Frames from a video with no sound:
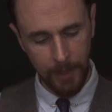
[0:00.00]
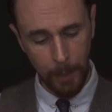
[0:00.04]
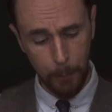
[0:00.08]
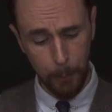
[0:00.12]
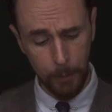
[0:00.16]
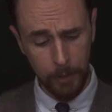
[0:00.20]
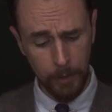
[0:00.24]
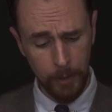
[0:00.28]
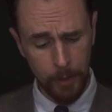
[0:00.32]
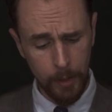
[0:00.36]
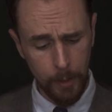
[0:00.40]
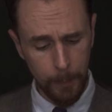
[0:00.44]

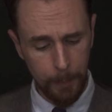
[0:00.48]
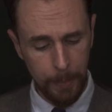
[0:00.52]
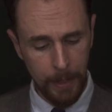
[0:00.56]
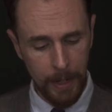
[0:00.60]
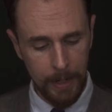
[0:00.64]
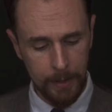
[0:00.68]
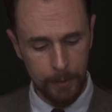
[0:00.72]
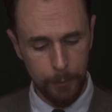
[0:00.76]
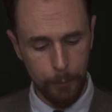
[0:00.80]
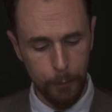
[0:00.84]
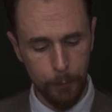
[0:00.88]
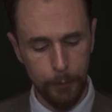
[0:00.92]
What are your
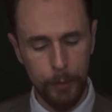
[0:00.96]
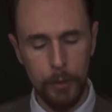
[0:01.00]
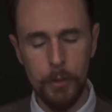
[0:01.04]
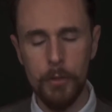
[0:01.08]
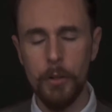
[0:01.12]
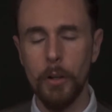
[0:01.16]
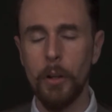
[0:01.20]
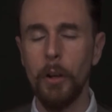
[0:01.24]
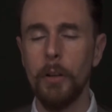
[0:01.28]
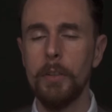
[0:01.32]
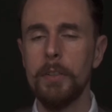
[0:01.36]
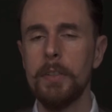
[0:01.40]
plans for
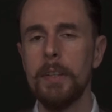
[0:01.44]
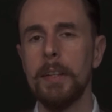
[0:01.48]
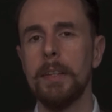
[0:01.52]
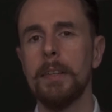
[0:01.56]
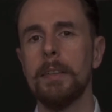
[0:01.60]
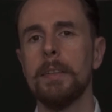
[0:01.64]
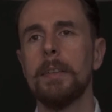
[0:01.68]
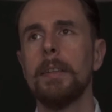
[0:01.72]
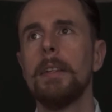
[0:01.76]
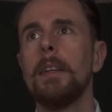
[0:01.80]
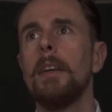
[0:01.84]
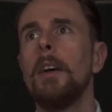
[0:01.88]
future
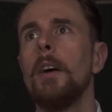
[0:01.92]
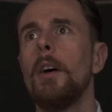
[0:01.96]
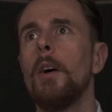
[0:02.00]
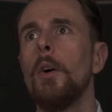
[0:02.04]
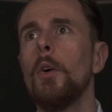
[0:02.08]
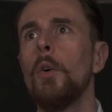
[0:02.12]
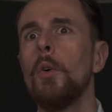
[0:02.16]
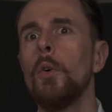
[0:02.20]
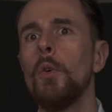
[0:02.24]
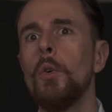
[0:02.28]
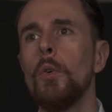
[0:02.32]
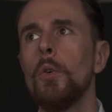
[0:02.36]
content?
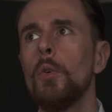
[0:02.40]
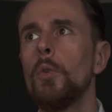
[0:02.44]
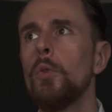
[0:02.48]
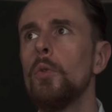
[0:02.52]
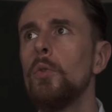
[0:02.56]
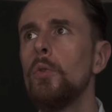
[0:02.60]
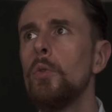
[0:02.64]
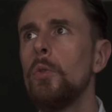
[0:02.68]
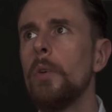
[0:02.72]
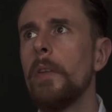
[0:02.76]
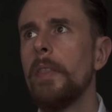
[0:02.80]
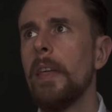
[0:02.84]

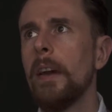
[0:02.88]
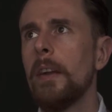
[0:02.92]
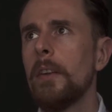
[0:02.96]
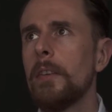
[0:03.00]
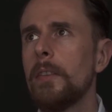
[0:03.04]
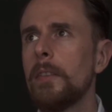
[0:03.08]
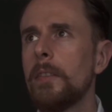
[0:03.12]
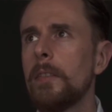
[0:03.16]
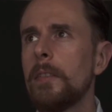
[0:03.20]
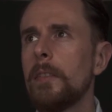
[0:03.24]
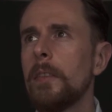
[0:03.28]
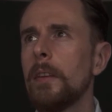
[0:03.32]

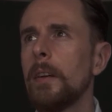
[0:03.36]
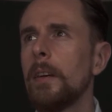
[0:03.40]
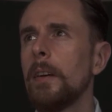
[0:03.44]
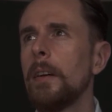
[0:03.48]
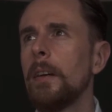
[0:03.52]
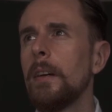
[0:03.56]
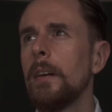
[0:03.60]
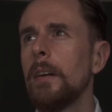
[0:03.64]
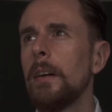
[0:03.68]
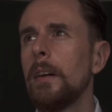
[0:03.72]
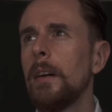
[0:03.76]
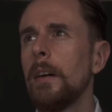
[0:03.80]
There's
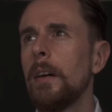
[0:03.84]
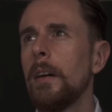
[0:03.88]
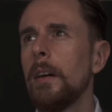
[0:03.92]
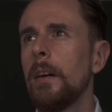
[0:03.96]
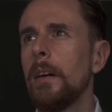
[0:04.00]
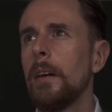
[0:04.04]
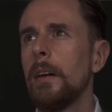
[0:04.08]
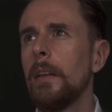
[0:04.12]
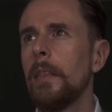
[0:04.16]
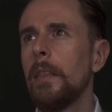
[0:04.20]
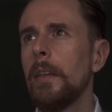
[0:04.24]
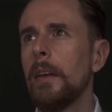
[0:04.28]

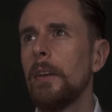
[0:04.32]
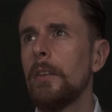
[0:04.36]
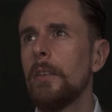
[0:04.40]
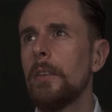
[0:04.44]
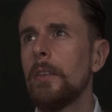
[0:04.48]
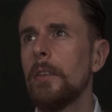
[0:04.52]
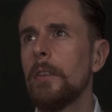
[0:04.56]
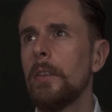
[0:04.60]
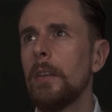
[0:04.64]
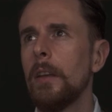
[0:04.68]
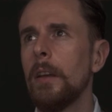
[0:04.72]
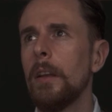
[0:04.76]
a
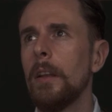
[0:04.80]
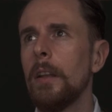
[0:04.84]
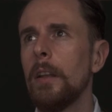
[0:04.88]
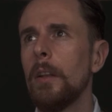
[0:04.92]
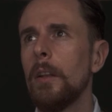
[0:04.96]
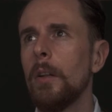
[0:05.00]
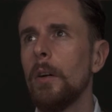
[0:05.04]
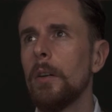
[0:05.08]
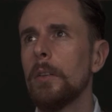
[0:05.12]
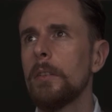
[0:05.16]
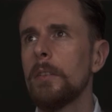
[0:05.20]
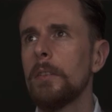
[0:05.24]

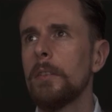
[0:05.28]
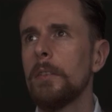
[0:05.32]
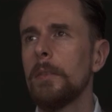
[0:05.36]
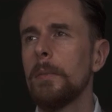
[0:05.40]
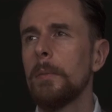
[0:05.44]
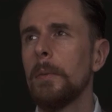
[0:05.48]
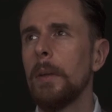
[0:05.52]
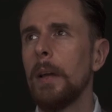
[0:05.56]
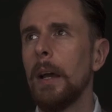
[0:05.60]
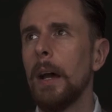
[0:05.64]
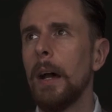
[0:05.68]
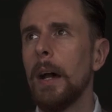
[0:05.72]
lot.
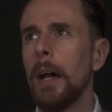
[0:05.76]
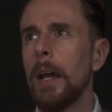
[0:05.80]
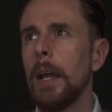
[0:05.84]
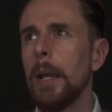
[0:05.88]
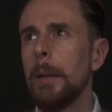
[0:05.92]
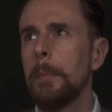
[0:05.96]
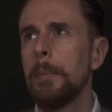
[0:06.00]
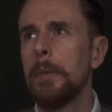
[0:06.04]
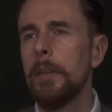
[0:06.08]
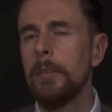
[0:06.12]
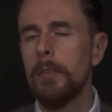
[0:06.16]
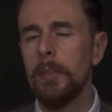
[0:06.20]

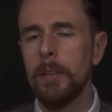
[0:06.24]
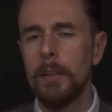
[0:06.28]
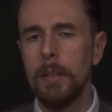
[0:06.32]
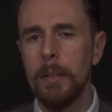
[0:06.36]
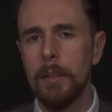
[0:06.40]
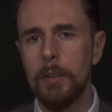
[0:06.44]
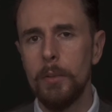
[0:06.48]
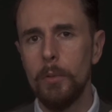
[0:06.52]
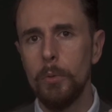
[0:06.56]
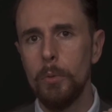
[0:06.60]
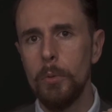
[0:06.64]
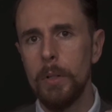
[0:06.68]
I'm definitely
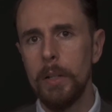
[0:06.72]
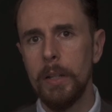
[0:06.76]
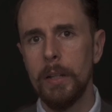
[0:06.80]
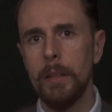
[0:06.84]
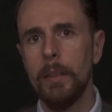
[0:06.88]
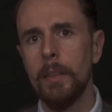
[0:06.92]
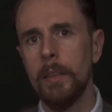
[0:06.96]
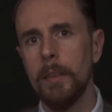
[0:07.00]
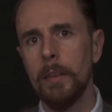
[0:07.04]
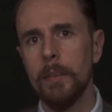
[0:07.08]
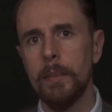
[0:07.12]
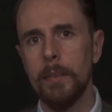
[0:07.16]

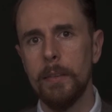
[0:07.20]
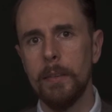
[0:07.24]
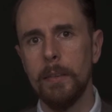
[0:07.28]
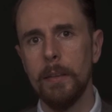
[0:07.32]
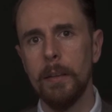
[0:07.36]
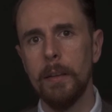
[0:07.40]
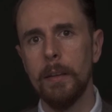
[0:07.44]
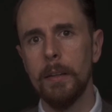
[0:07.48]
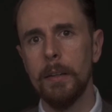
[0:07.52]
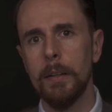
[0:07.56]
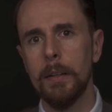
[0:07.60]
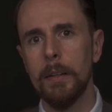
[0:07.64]
doing this
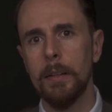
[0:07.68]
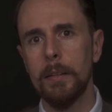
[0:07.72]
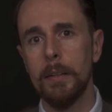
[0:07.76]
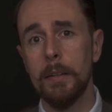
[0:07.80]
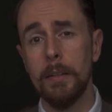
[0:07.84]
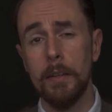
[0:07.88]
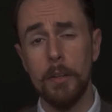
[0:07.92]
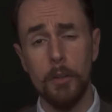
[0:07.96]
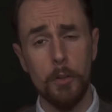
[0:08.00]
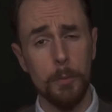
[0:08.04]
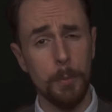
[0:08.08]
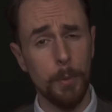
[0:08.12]

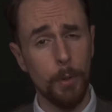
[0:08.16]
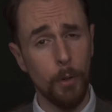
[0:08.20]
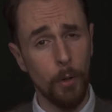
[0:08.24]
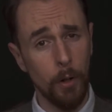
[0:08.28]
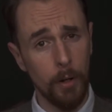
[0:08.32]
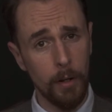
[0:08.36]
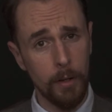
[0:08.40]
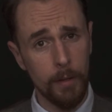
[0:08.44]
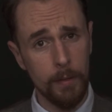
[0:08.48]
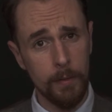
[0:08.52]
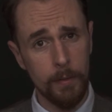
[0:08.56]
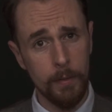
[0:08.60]
detachable
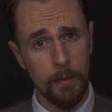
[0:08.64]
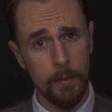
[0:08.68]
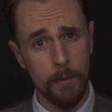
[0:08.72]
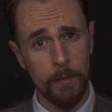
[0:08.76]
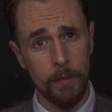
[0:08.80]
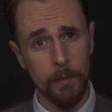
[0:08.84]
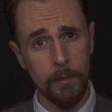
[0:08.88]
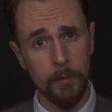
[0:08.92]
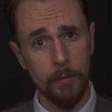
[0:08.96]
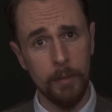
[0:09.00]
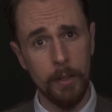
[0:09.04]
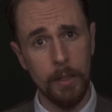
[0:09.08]
collars
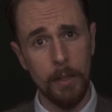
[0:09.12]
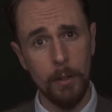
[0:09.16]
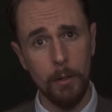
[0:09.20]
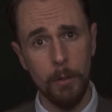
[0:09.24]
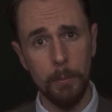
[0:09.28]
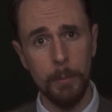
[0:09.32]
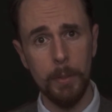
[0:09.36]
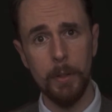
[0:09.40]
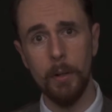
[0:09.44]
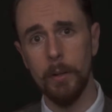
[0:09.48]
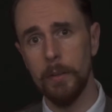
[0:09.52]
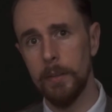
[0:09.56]
video
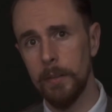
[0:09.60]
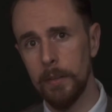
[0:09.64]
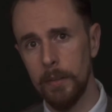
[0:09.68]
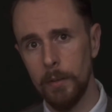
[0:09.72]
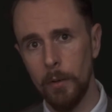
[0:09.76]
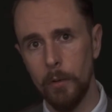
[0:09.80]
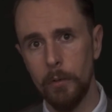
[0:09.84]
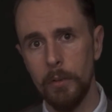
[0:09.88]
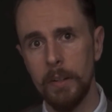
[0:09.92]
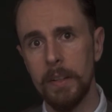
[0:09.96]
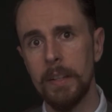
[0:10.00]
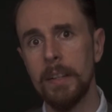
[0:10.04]
because it's
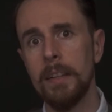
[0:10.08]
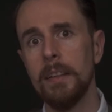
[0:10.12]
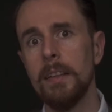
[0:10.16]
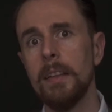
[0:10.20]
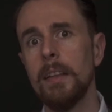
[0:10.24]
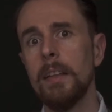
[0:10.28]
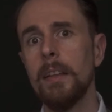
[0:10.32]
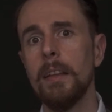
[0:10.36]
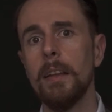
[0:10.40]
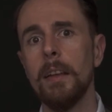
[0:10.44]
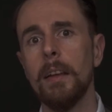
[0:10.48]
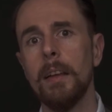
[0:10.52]
already in
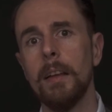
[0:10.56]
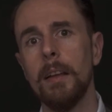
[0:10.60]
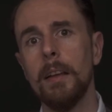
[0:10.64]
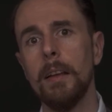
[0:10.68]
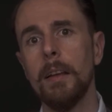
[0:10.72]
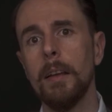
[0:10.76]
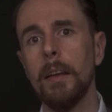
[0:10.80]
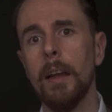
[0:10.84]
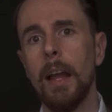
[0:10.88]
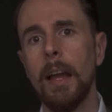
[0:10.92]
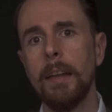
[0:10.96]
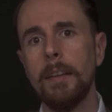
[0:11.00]
the
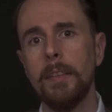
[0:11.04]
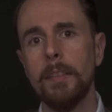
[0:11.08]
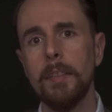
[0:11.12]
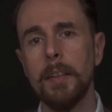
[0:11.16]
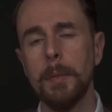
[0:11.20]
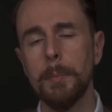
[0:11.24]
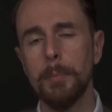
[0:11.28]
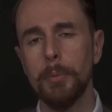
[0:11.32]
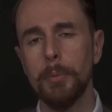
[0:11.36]
editing